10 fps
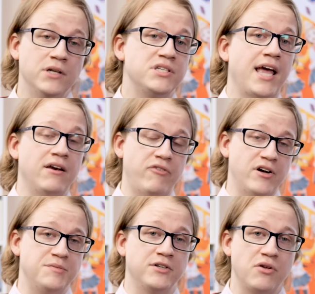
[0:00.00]
Once again, a
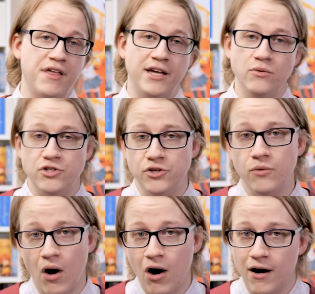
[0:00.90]
very special thank you
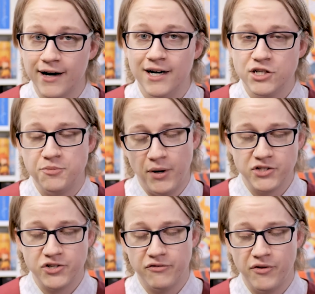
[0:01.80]
to our
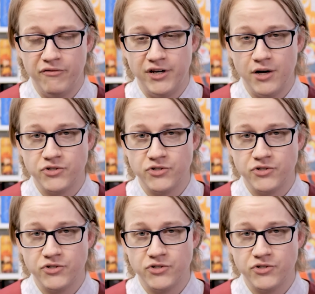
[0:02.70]
sponsor for the video,